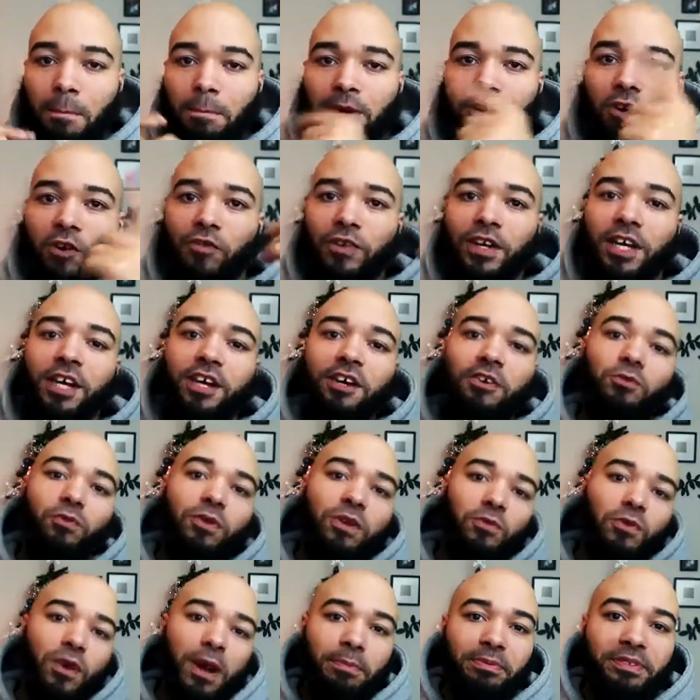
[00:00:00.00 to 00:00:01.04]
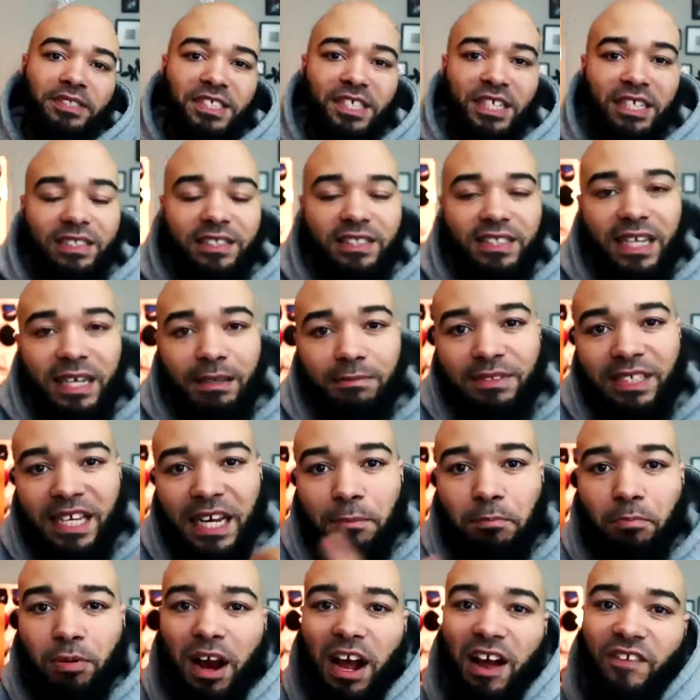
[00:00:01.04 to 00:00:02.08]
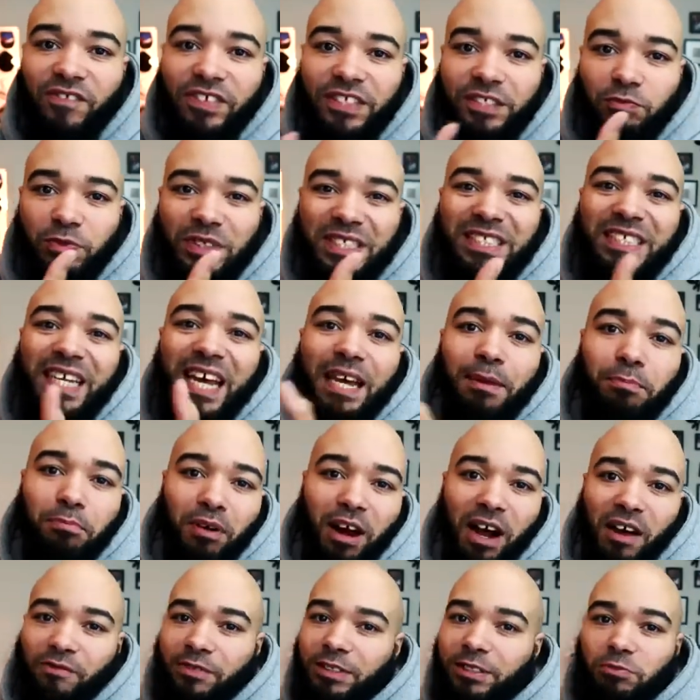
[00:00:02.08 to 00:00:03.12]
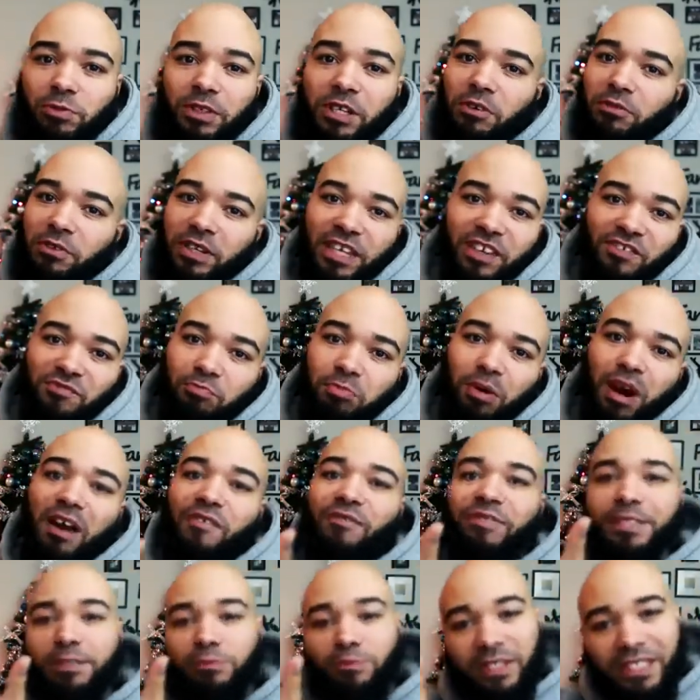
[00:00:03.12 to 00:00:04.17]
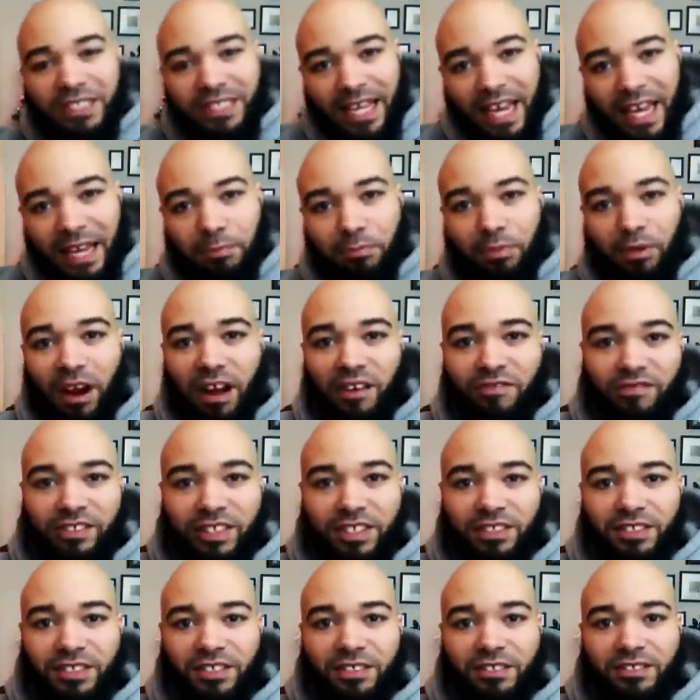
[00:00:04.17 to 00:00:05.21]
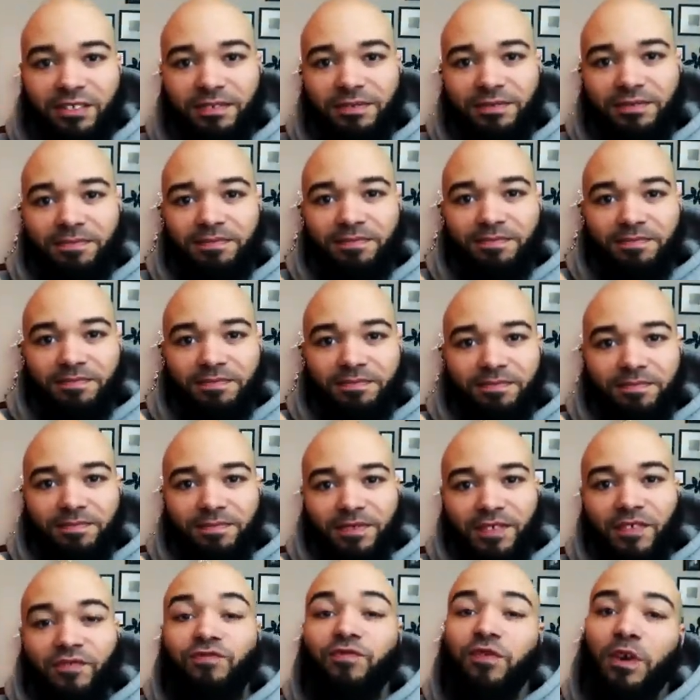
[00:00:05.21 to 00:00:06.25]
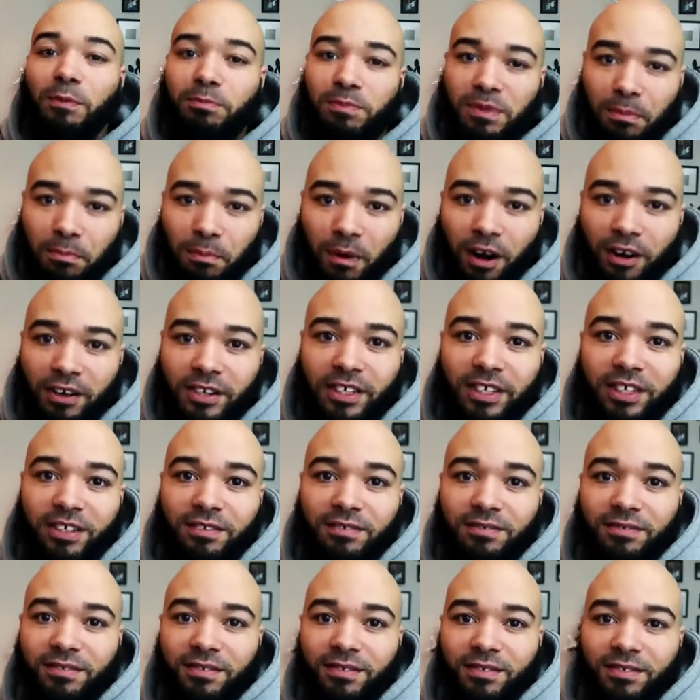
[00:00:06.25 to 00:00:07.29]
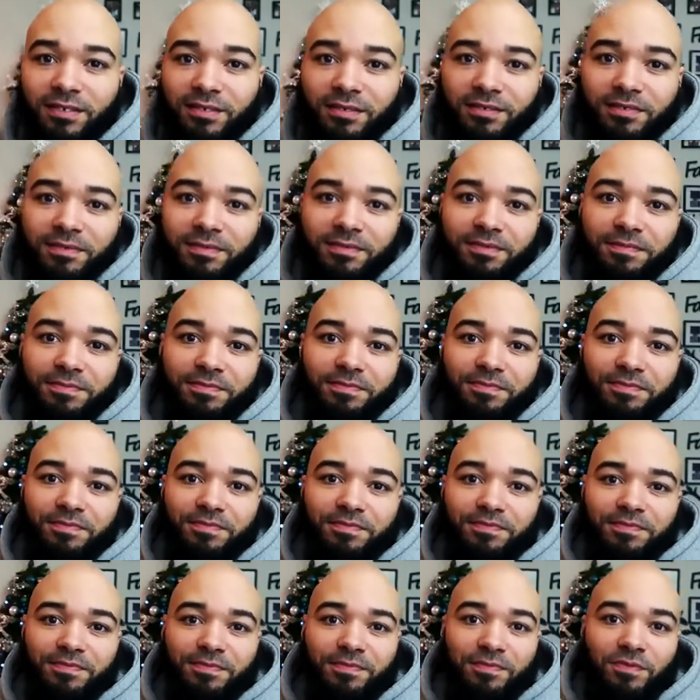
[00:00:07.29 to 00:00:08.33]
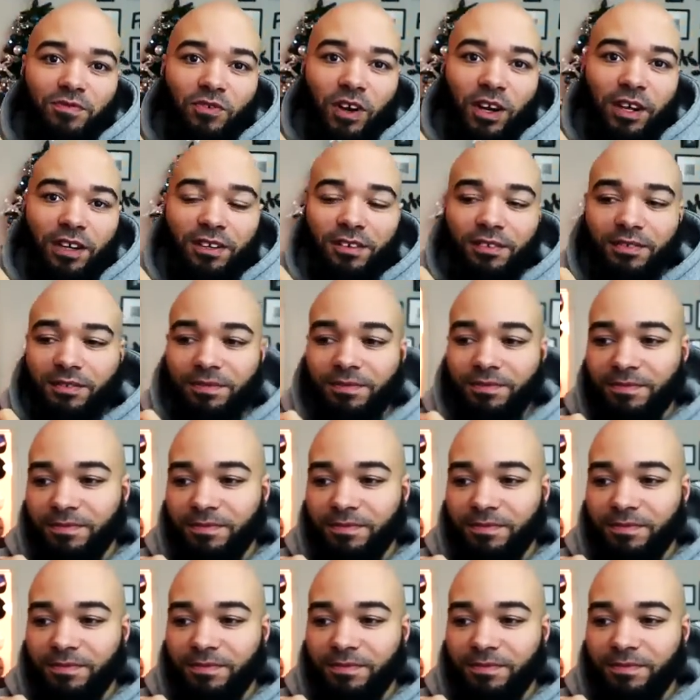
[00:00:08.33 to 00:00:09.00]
But over here we represent Team Take Profits. We take profits. We don't give profits. We take profits from the market, right?